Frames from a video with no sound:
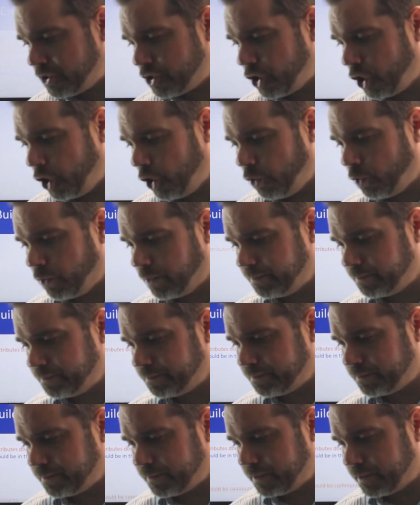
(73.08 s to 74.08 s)
two,
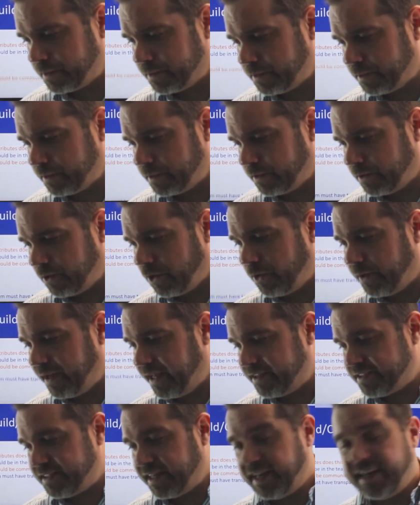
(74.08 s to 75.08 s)
oh,
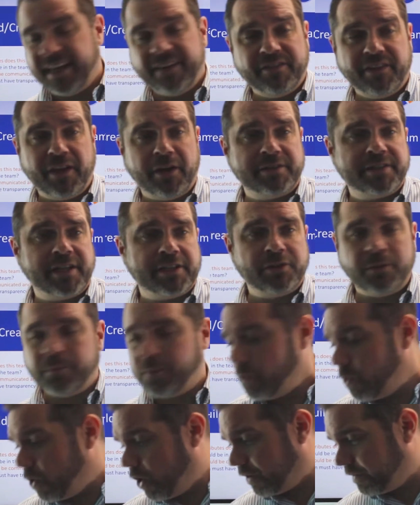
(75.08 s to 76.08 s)
even though it says
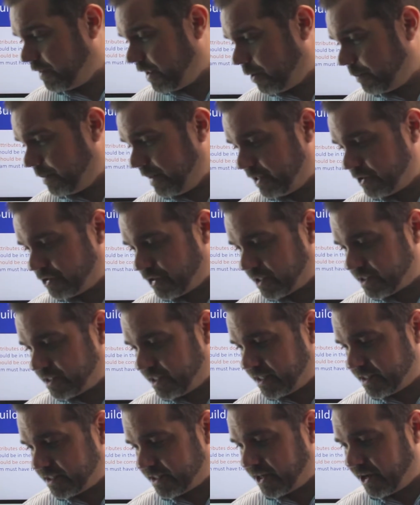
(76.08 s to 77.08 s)
number one, that'll be
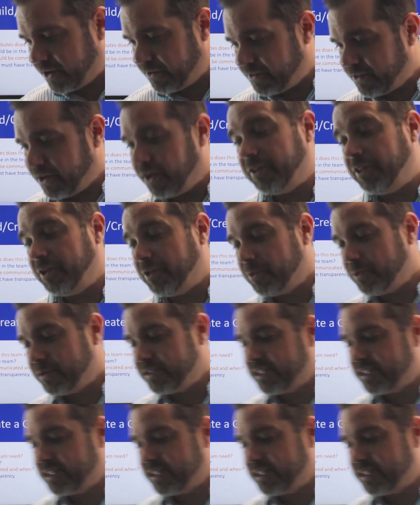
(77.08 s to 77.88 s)
interesting as I go. No, the other one